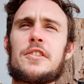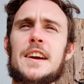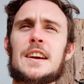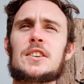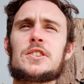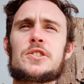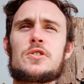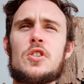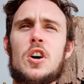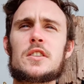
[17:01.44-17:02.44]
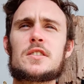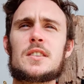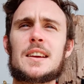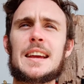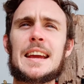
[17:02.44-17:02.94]
thing, do not
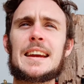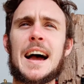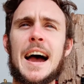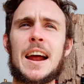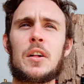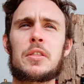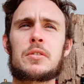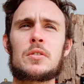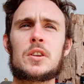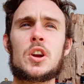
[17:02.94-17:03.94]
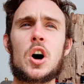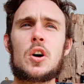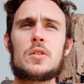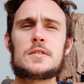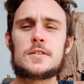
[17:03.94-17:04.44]
inhale through the
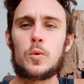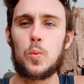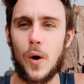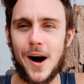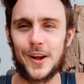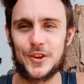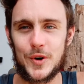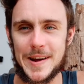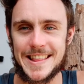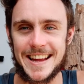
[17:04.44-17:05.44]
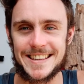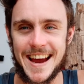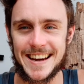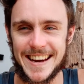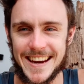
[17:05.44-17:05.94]
nose while doing that
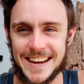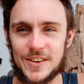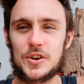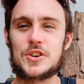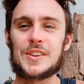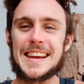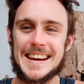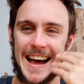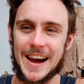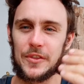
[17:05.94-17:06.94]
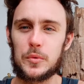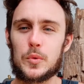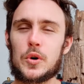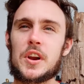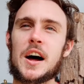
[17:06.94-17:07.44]
technique, or you'll inhale the
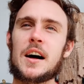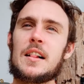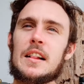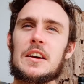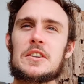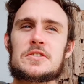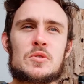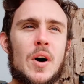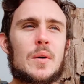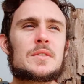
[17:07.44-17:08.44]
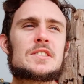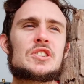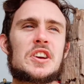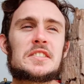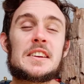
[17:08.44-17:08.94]
water. So I would
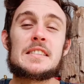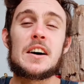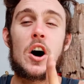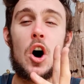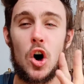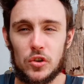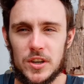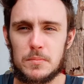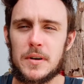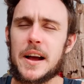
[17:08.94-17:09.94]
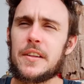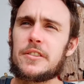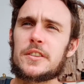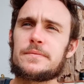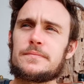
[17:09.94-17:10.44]
suggest either hold your breath,
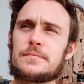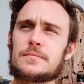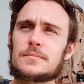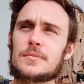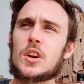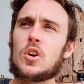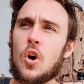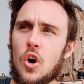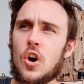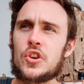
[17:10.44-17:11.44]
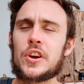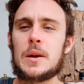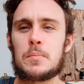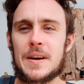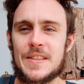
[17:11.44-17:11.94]
or you
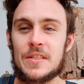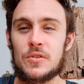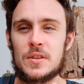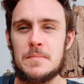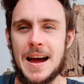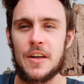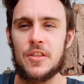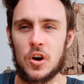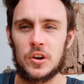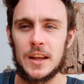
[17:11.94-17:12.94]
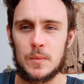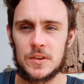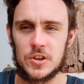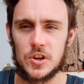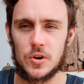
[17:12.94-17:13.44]
can breathe in through the mouth only when
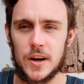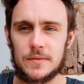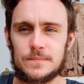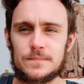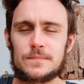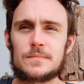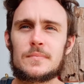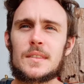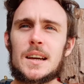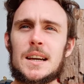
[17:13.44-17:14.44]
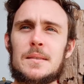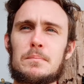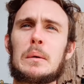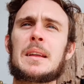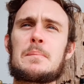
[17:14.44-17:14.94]
you do it.
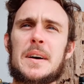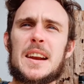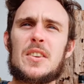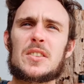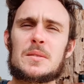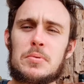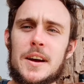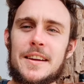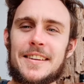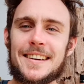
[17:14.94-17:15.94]
Probably better not to breathe.